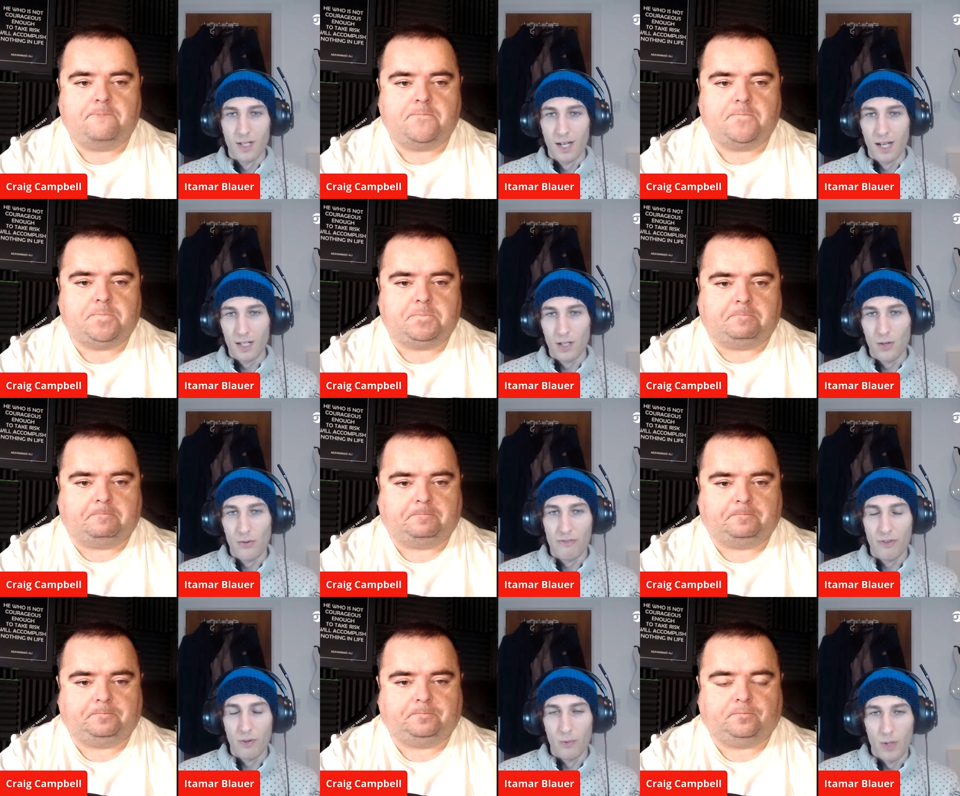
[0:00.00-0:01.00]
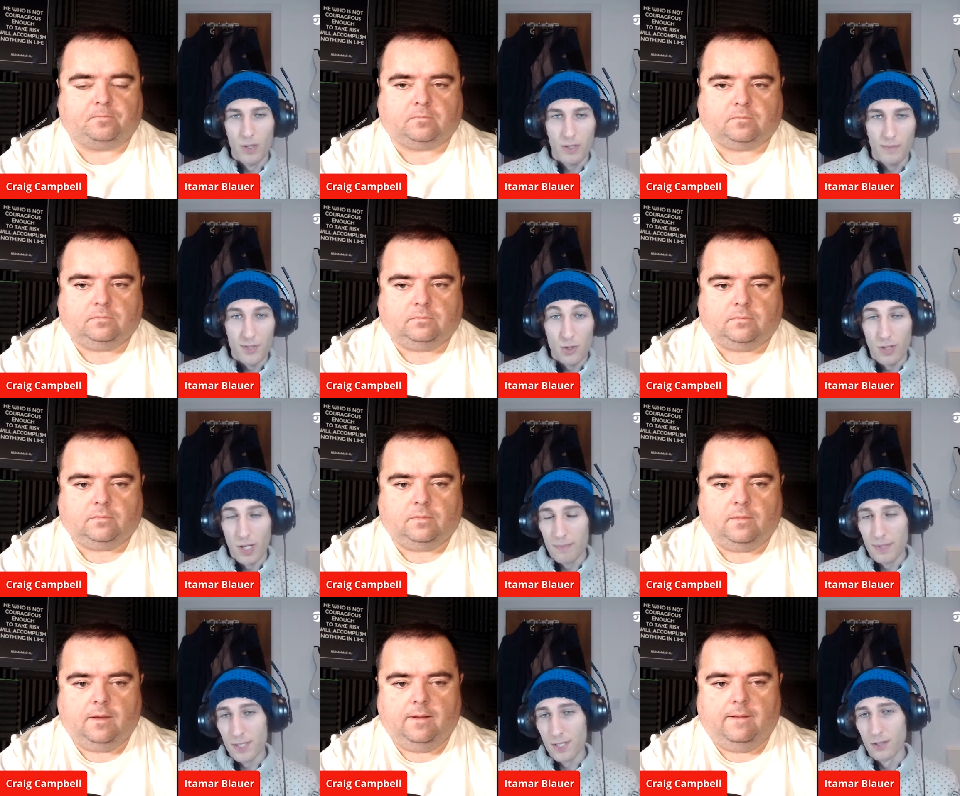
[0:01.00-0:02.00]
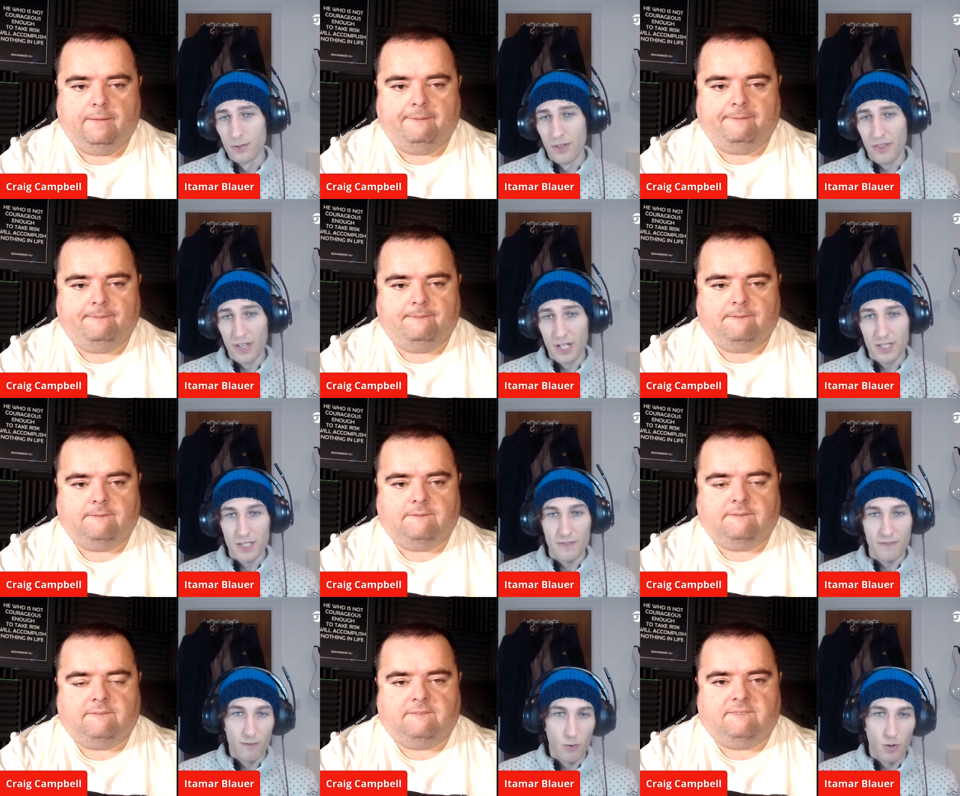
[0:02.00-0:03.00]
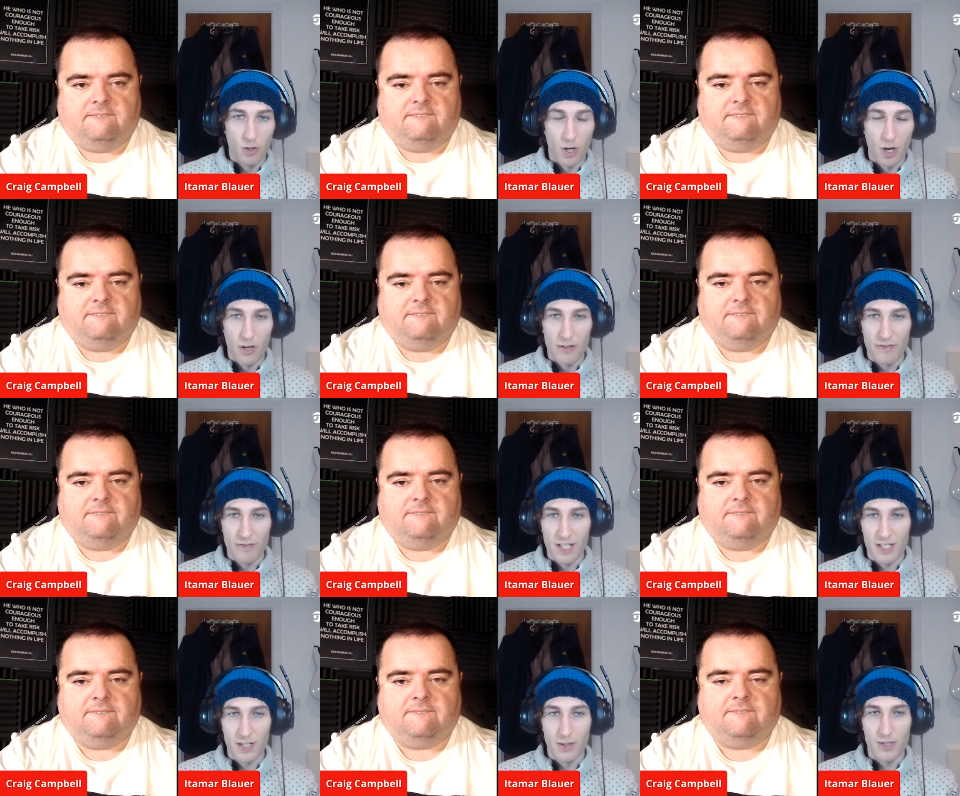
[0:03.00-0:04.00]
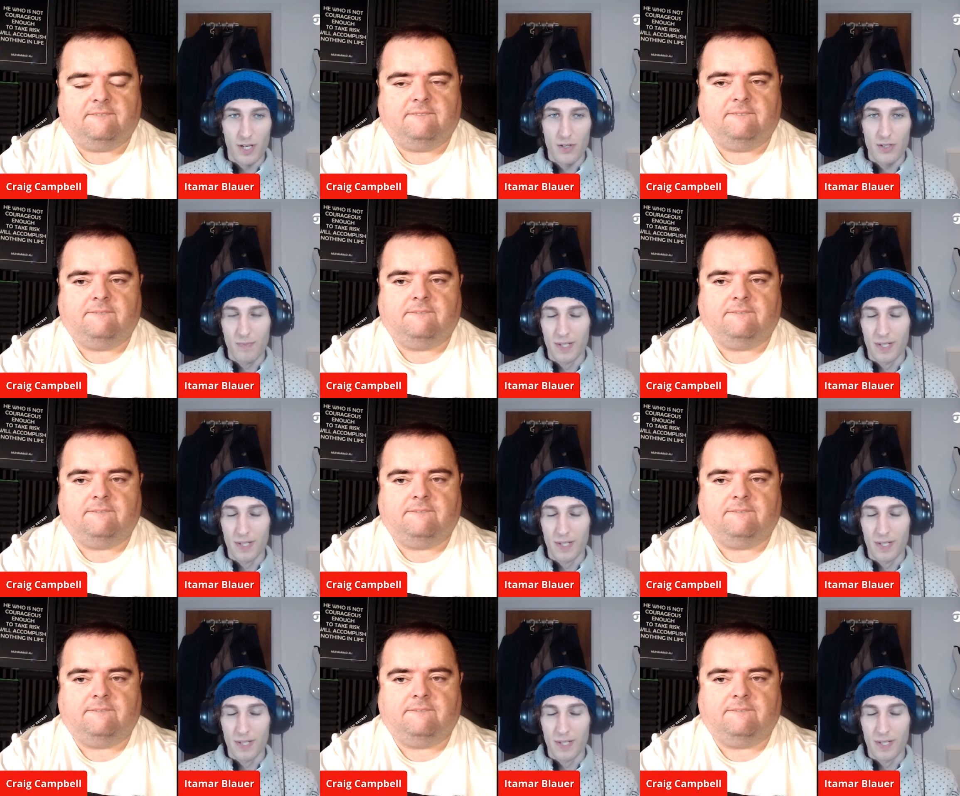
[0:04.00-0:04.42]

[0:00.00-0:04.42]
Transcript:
Speaker 1: Hello, everyone. Welcome to episode 34 of SEO Tales.